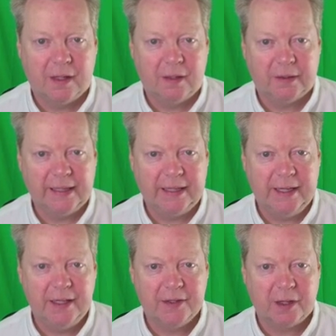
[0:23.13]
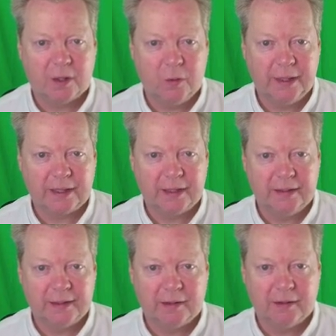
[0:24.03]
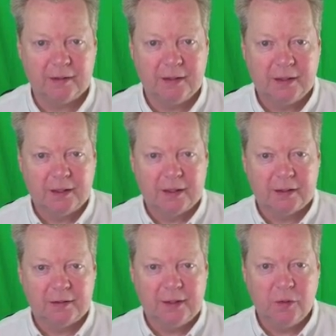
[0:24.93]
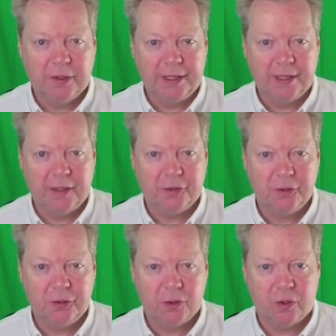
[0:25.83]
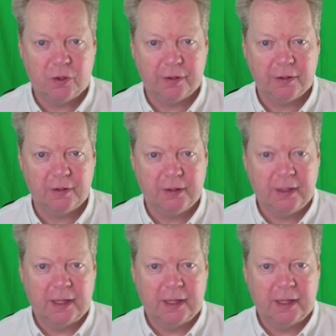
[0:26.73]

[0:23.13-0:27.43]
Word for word: Okay, here's a quick little Logie tutorial,